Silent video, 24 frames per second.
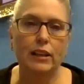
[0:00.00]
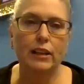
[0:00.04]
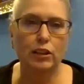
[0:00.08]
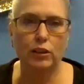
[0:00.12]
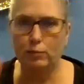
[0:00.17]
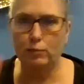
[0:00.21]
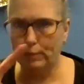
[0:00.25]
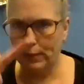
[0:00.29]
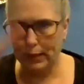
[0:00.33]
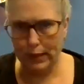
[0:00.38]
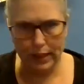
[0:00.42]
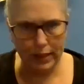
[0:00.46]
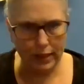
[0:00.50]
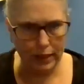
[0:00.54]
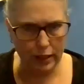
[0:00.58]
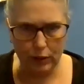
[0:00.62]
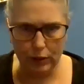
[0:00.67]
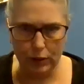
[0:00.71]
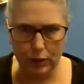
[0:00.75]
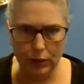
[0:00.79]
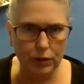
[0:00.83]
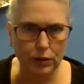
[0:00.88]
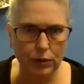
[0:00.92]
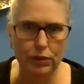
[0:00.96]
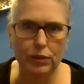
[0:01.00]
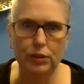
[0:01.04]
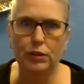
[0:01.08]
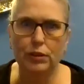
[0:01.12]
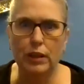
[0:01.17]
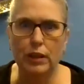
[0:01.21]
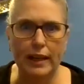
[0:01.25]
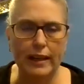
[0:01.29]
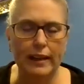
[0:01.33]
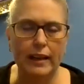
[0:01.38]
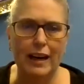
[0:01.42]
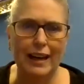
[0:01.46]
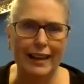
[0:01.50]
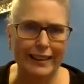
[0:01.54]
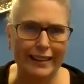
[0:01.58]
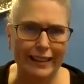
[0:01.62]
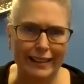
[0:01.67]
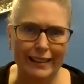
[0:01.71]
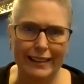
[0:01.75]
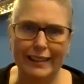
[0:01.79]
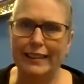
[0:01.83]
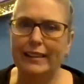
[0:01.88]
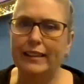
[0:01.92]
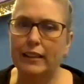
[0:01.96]
You put it in Google at
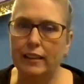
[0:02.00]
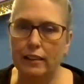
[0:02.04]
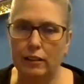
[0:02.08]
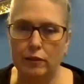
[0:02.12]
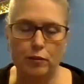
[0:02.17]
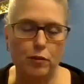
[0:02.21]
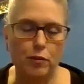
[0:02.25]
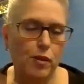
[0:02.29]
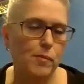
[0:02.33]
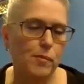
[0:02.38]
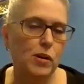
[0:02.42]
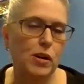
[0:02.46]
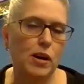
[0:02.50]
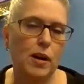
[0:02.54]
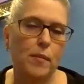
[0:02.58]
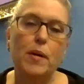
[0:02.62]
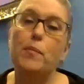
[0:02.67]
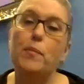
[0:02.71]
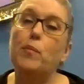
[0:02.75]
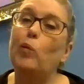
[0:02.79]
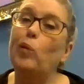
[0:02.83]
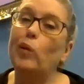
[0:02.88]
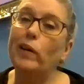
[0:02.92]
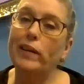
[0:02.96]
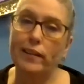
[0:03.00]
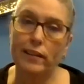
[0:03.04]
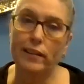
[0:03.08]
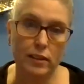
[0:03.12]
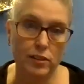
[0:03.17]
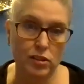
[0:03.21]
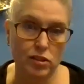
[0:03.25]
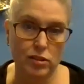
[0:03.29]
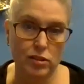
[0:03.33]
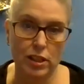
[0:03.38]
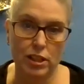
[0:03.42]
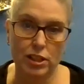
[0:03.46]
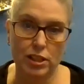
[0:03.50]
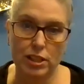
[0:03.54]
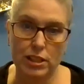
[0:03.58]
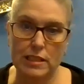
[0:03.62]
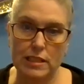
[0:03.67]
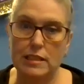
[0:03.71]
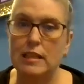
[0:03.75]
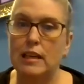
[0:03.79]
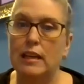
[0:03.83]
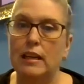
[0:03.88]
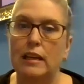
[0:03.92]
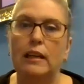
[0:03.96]
I-9, and the form will come up with the
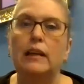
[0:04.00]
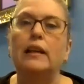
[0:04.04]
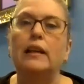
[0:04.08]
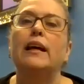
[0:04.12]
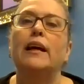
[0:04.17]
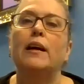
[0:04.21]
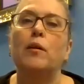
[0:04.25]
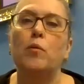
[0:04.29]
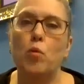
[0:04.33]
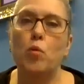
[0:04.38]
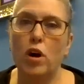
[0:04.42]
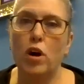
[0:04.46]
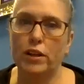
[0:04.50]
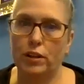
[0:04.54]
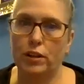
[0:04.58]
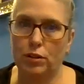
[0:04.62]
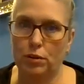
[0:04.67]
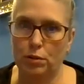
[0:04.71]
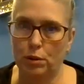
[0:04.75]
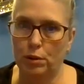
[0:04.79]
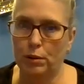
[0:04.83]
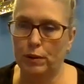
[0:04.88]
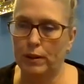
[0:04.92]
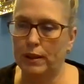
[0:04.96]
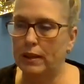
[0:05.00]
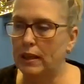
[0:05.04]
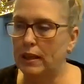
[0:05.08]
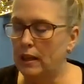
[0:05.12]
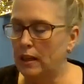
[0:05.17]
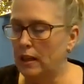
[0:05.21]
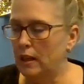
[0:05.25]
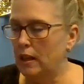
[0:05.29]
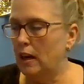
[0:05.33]
instructions and walk you through it.